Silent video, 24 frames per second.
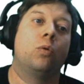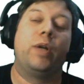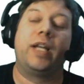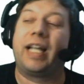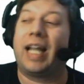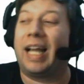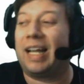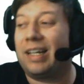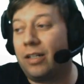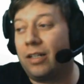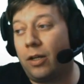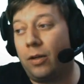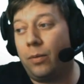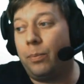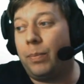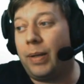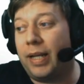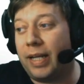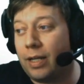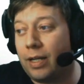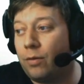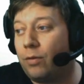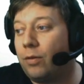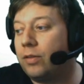We can go
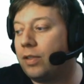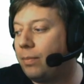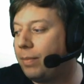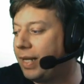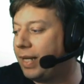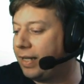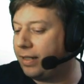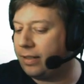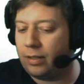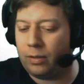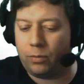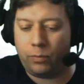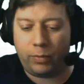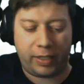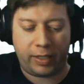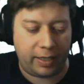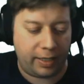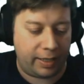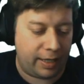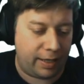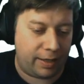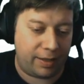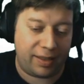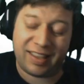bigger on the magnet. We
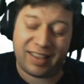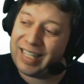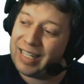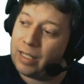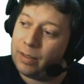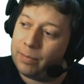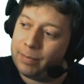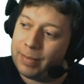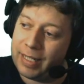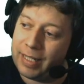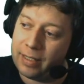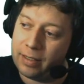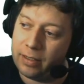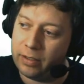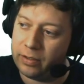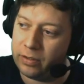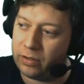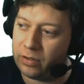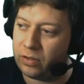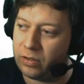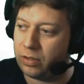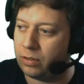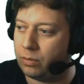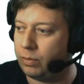can get thicker
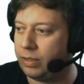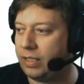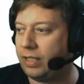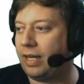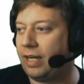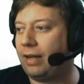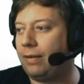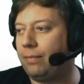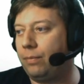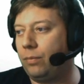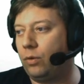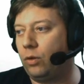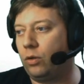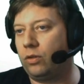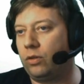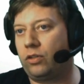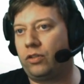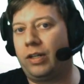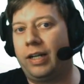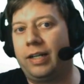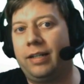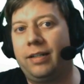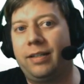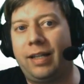magnets, which have more
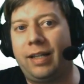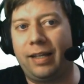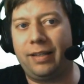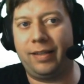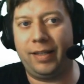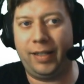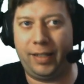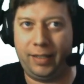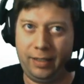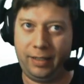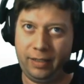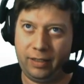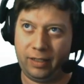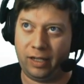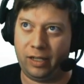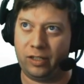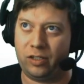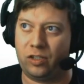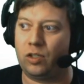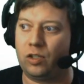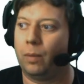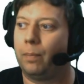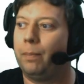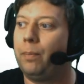strength. I think at
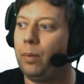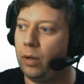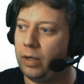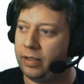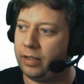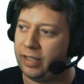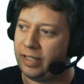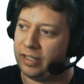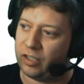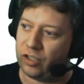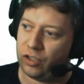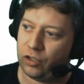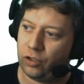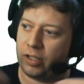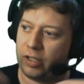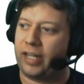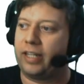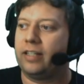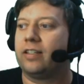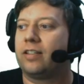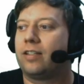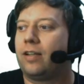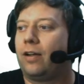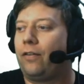some point they suck
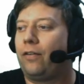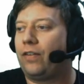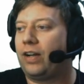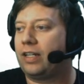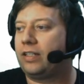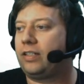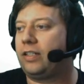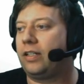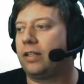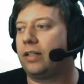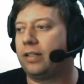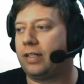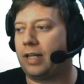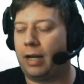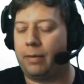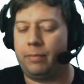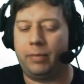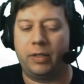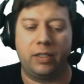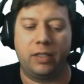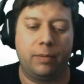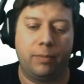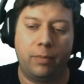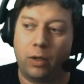in so fast you could
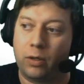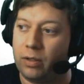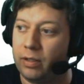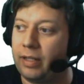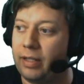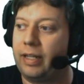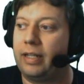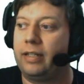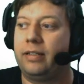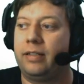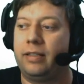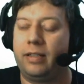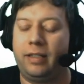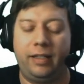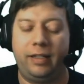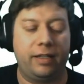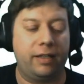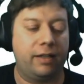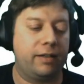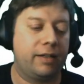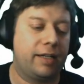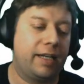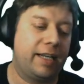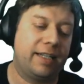damage the model.
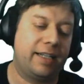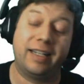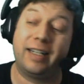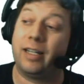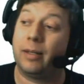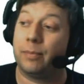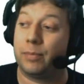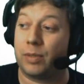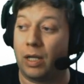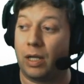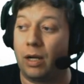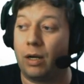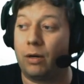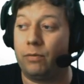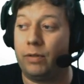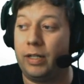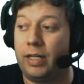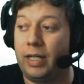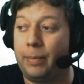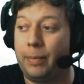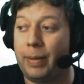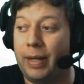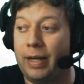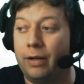Neodymiums are
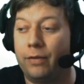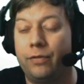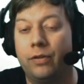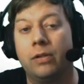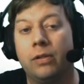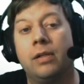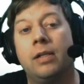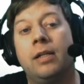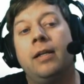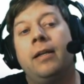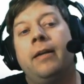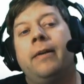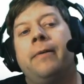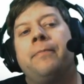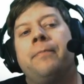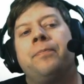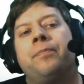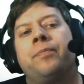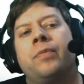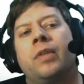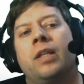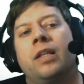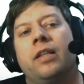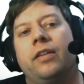really powerful.
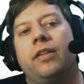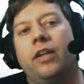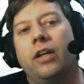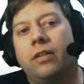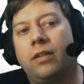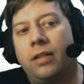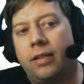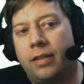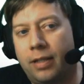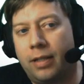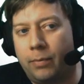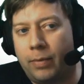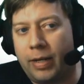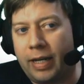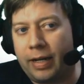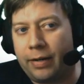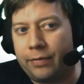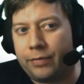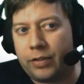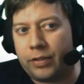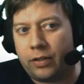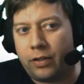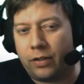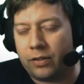The other thing we
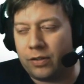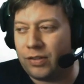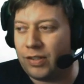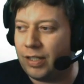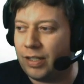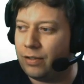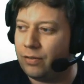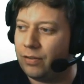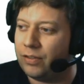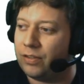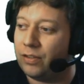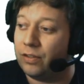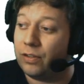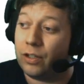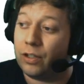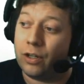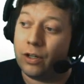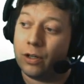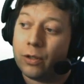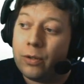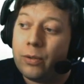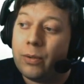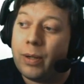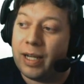have to consider is that the
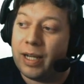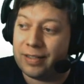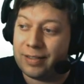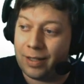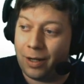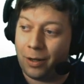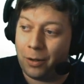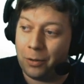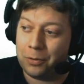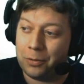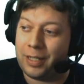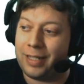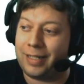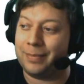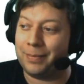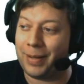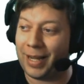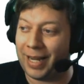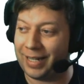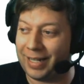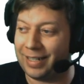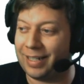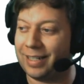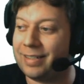glue has to hold these
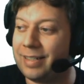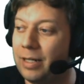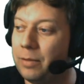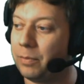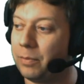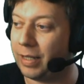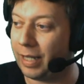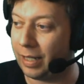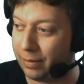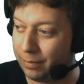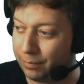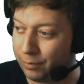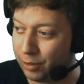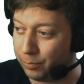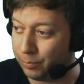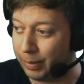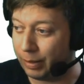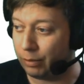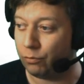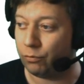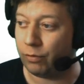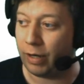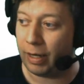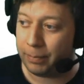magnets in without them just
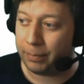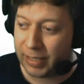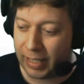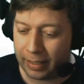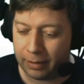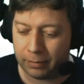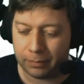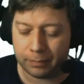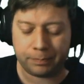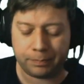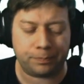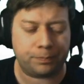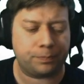being ripped out.